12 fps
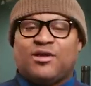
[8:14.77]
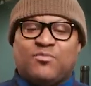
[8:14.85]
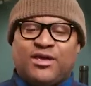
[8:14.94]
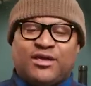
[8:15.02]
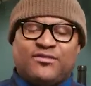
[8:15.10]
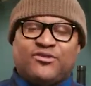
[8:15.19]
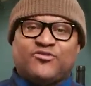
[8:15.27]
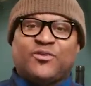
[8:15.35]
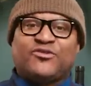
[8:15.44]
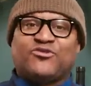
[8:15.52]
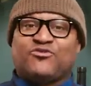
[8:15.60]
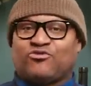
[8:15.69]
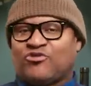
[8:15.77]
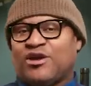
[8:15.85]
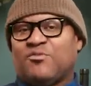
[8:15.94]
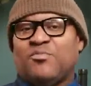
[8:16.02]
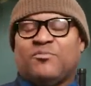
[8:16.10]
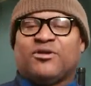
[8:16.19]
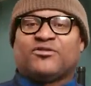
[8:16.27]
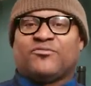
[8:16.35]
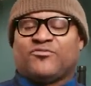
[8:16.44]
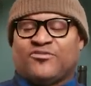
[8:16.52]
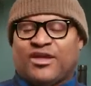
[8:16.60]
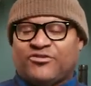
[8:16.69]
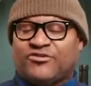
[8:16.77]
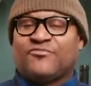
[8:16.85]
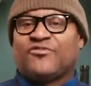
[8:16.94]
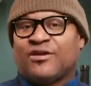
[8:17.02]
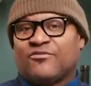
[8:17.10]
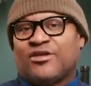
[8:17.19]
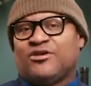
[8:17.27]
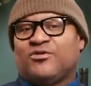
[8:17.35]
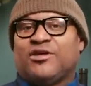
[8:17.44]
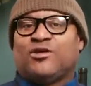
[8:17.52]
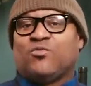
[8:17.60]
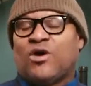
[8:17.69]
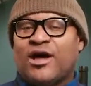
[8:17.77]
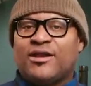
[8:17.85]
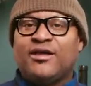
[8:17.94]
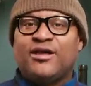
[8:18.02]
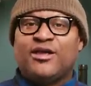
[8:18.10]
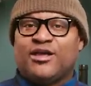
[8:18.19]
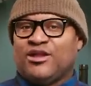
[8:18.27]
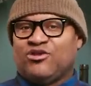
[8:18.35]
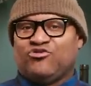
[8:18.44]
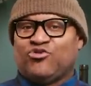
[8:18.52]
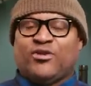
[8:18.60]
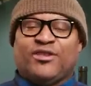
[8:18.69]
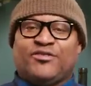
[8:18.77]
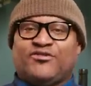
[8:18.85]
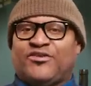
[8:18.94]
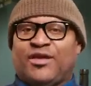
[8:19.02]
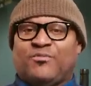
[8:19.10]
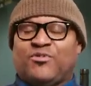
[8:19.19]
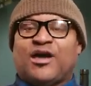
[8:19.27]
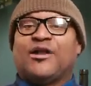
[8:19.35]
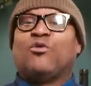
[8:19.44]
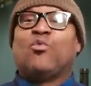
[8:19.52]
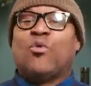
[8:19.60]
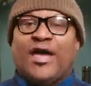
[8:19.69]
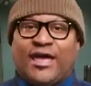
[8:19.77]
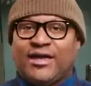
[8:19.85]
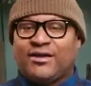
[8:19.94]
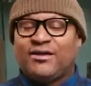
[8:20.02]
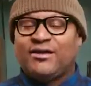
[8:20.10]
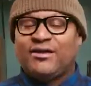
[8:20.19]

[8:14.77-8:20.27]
and making these mixes or trying to mimic the taste and flavor that you get in wine and enjoy it in the same kind of way.